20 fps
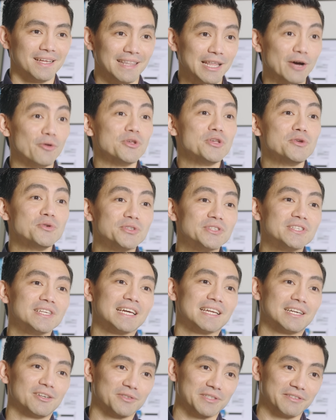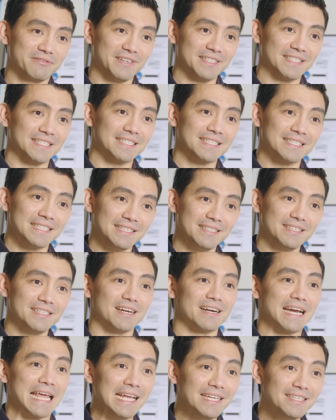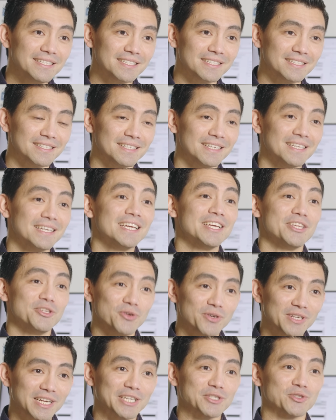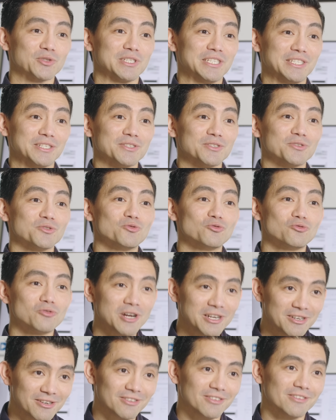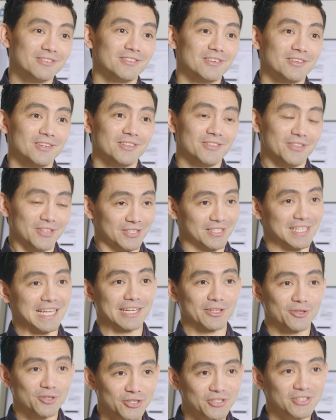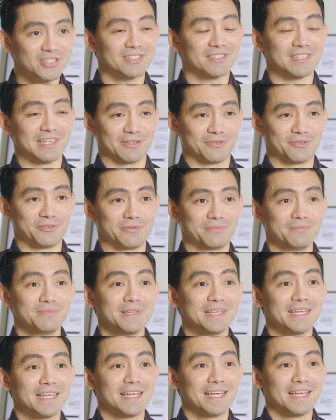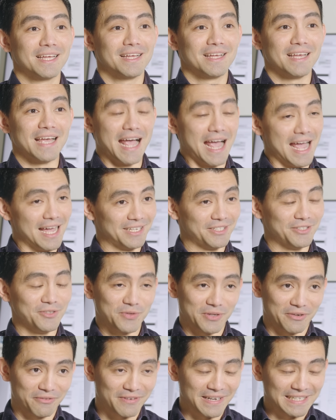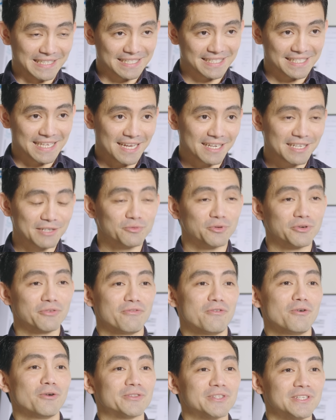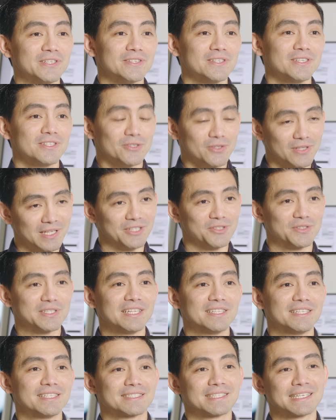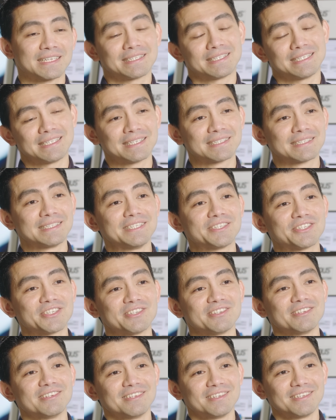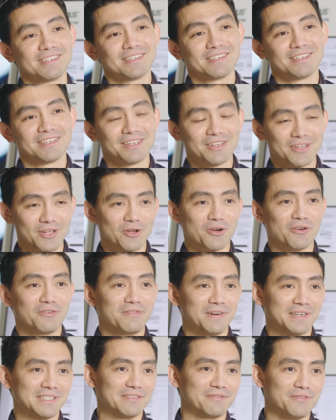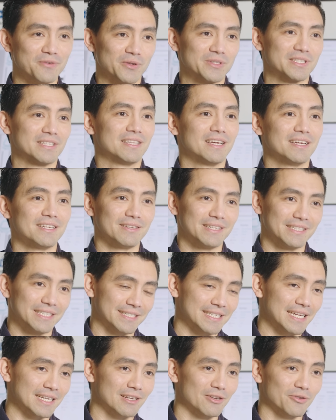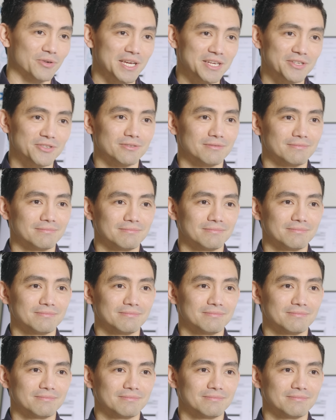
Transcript: Now, using Analog Devices' T D R engine, you can actually run this diagnostics algorithm and you can find exactly where the fault is. So then you tell the, te the technician, go find the fault at that exact location.